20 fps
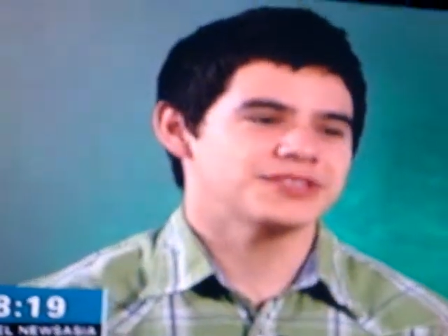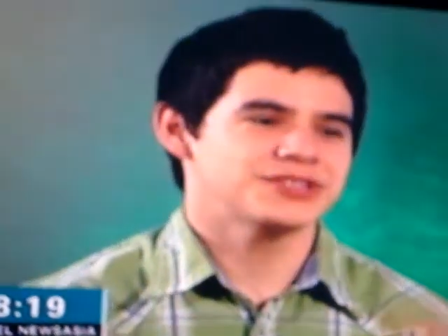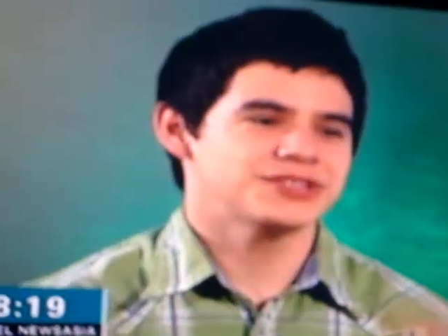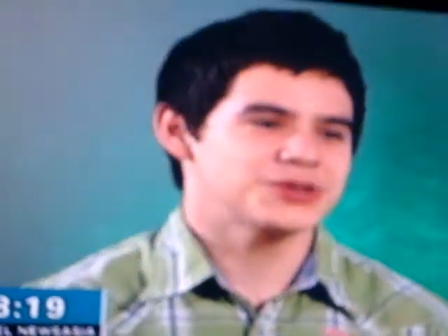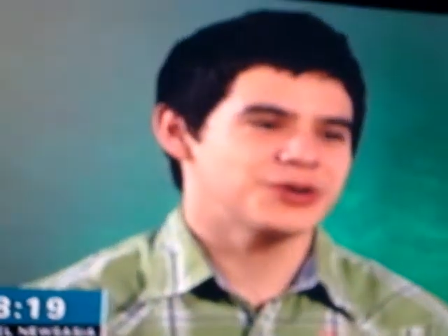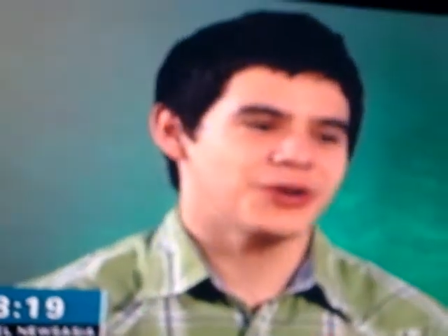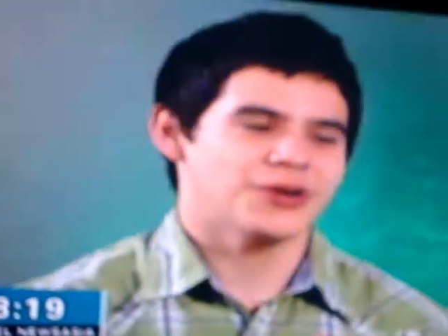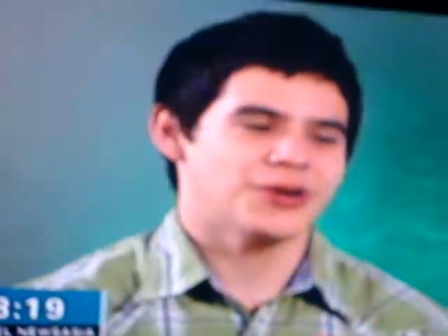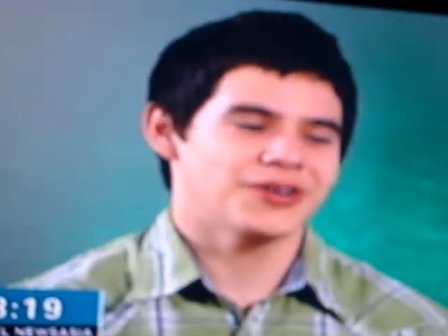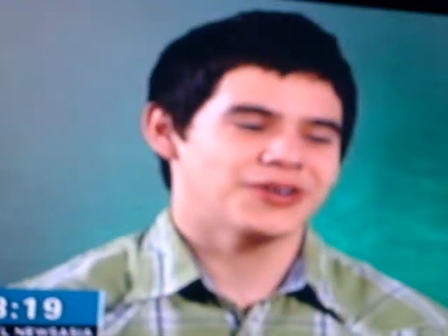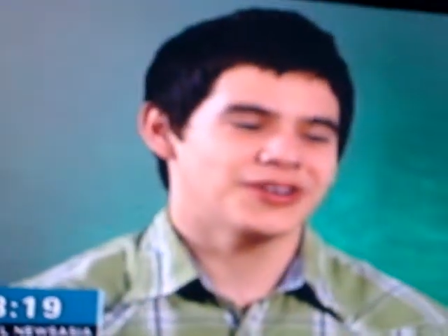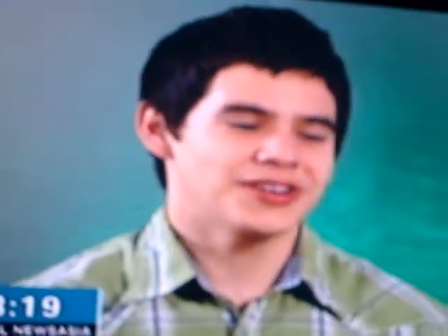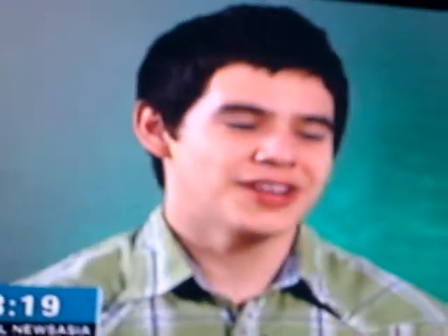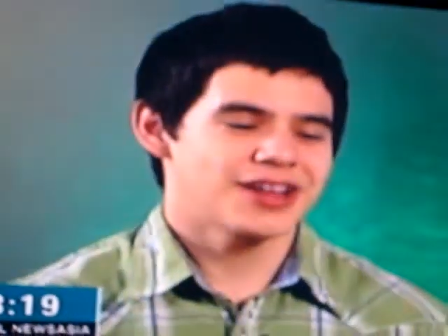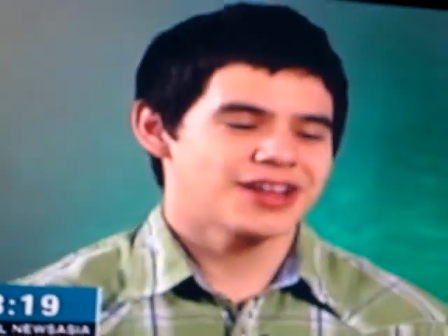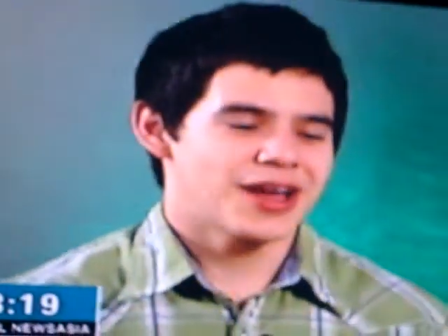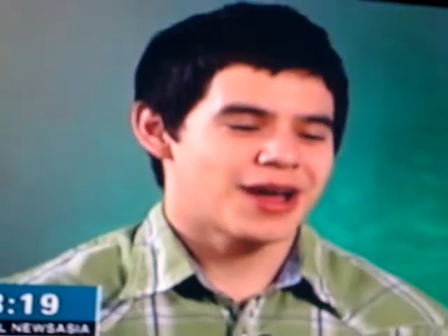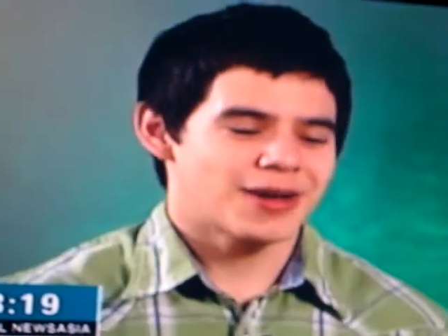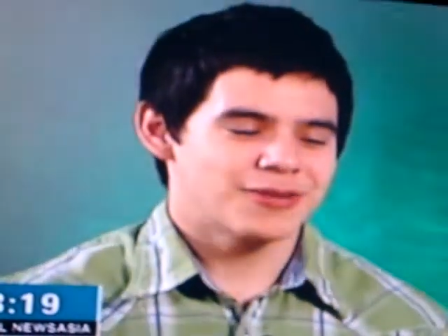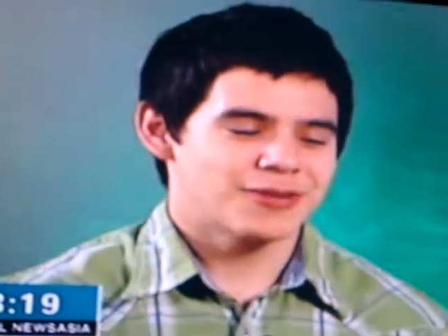too
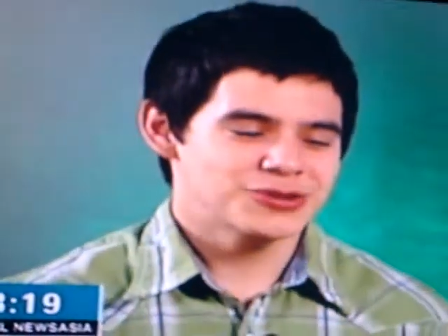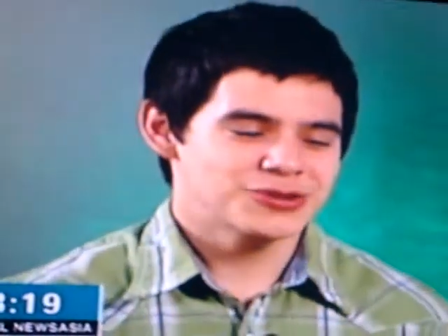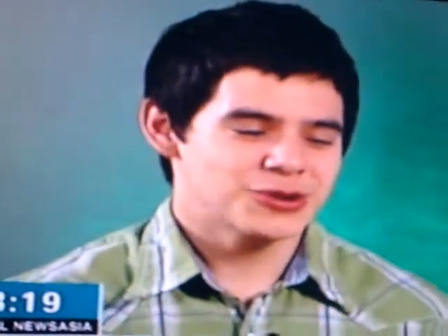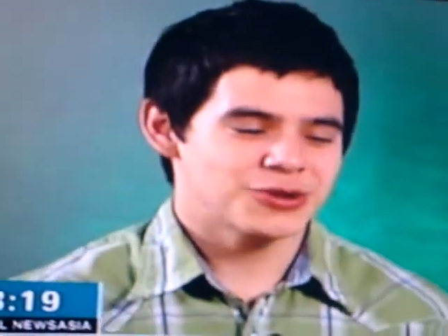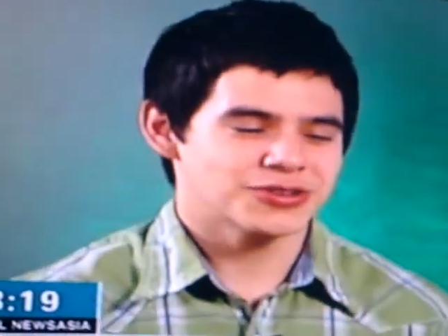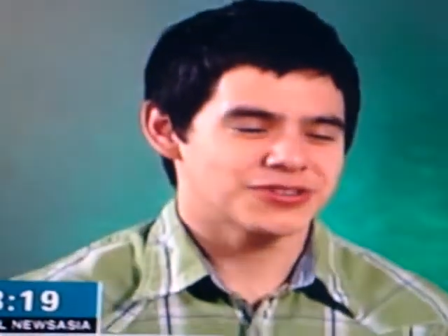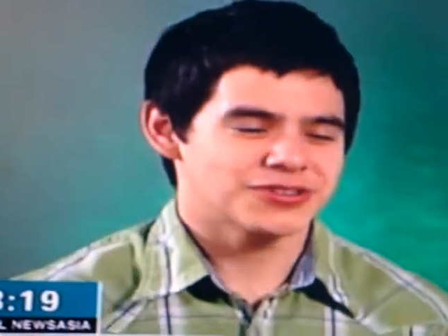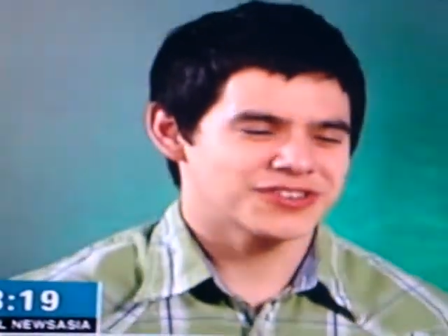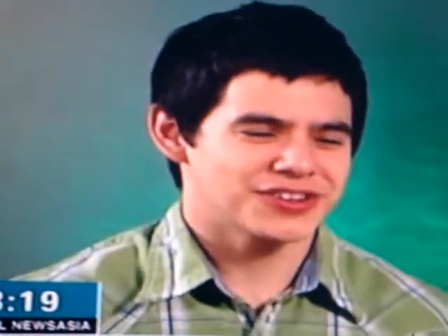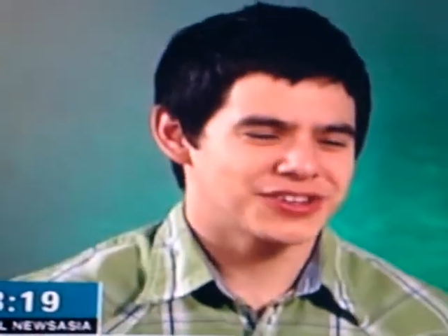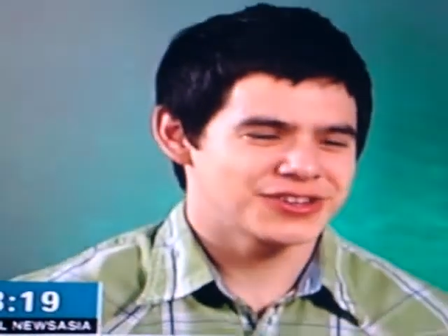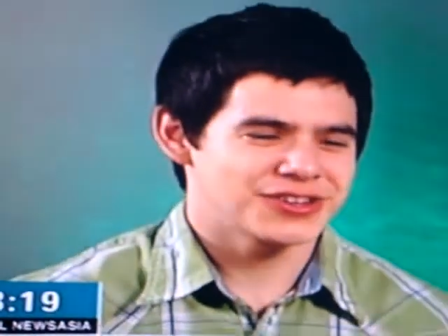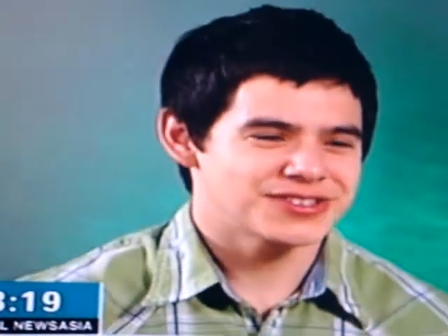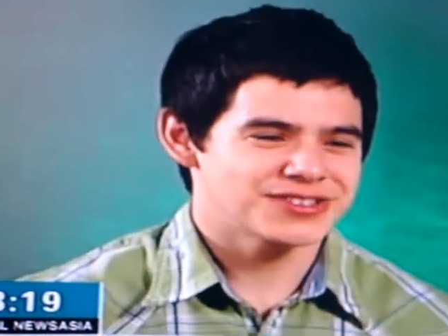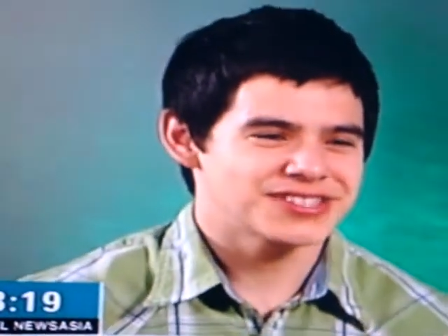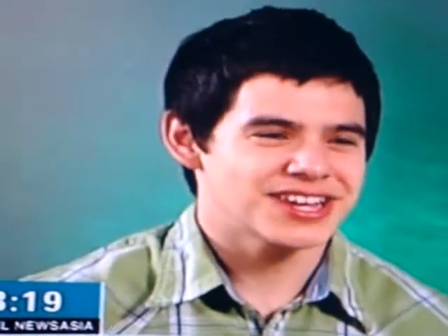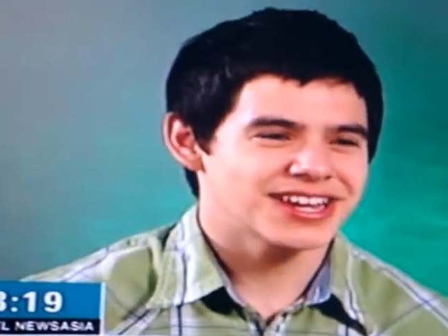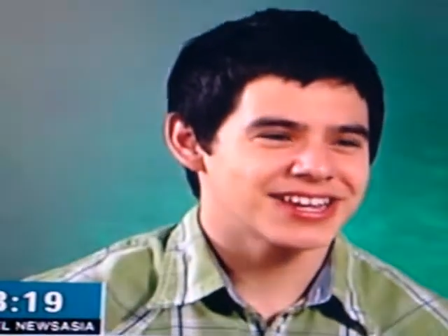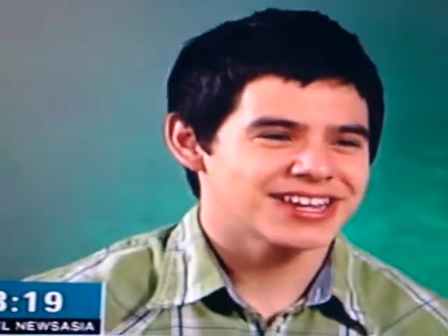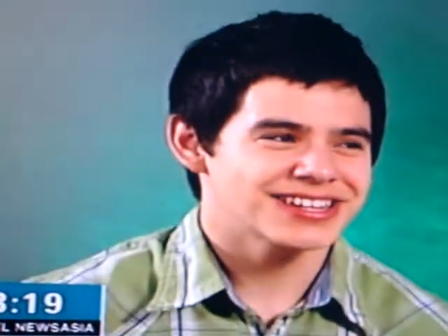old for you.
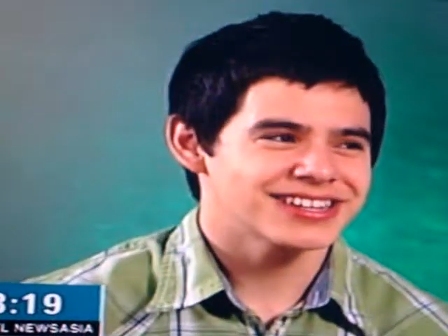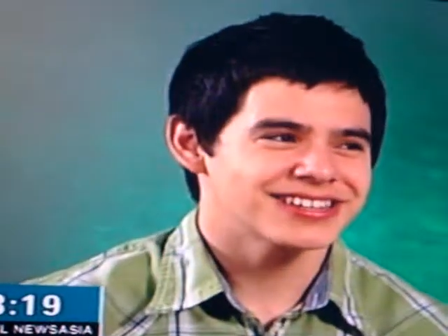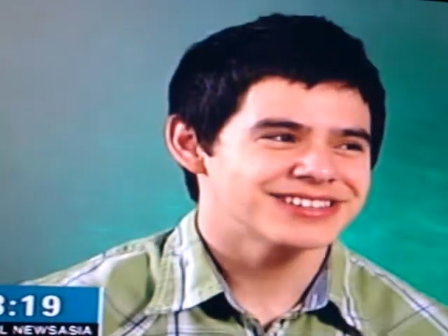It's like,